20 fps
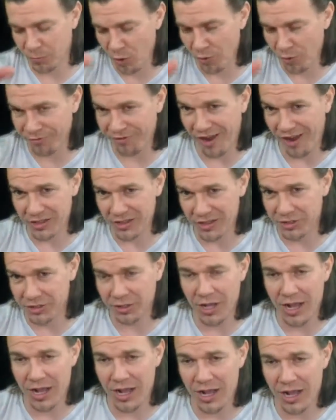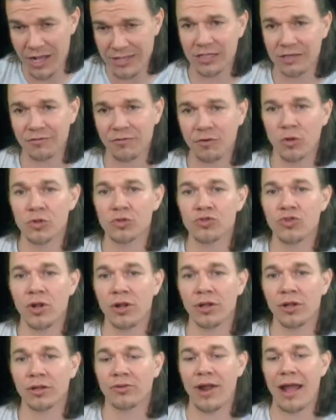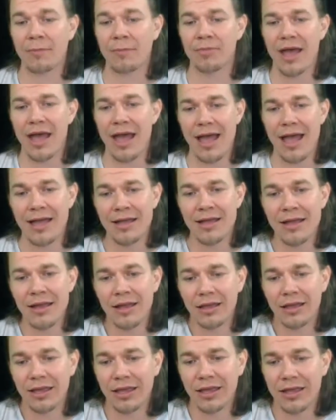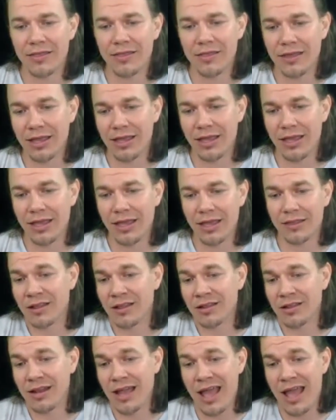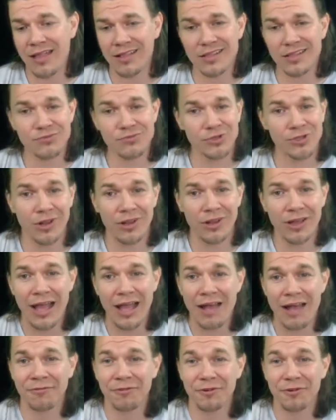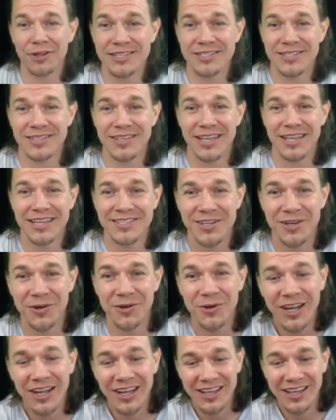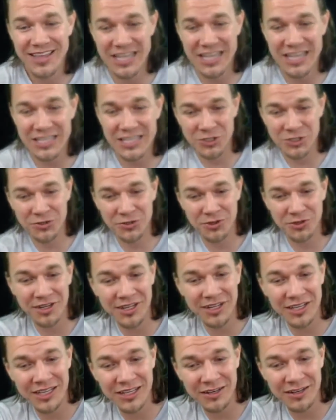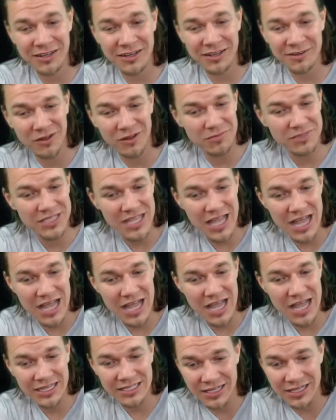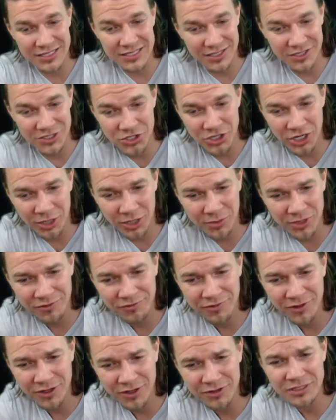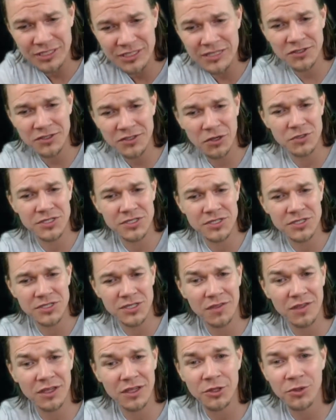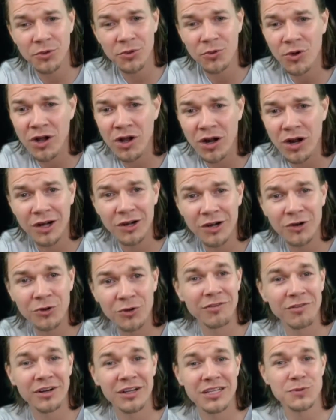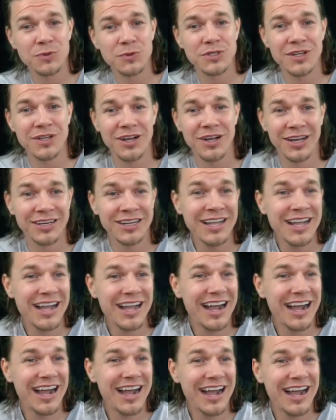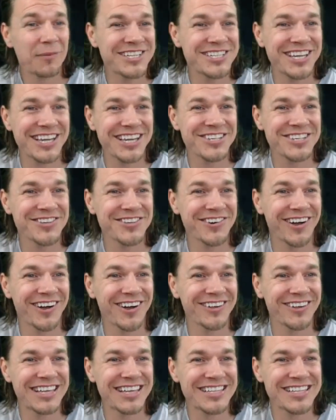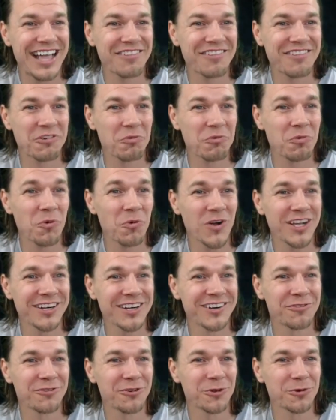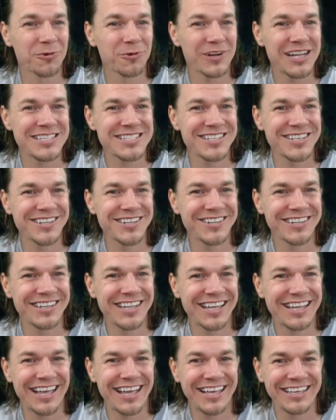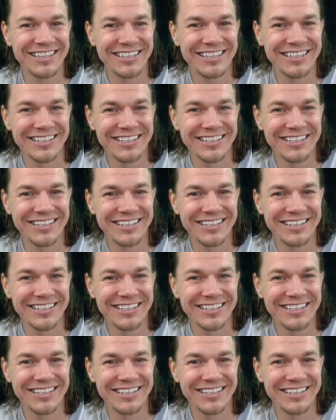profile under contact info. Grab that. And then other than that, that's really all I have for you guys today. So thanks for tuning in from Texas, and Jeremy on the East Coast somewhere, I think you are, and whoever else was on. I appreciate you all. You guys have a wonderful rest of your day.